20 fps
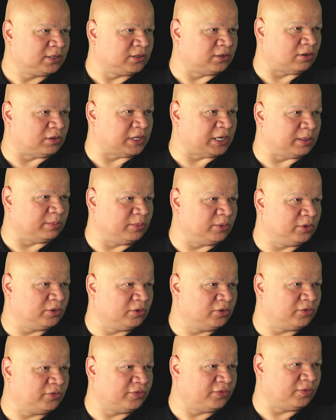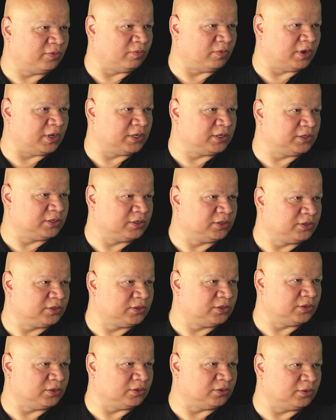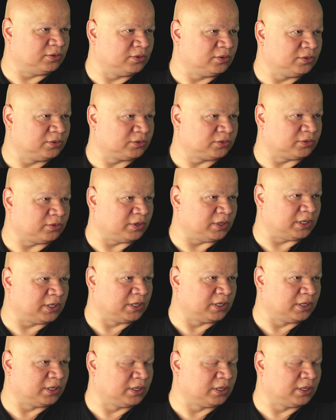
Don't let it move. 1, 2, 3.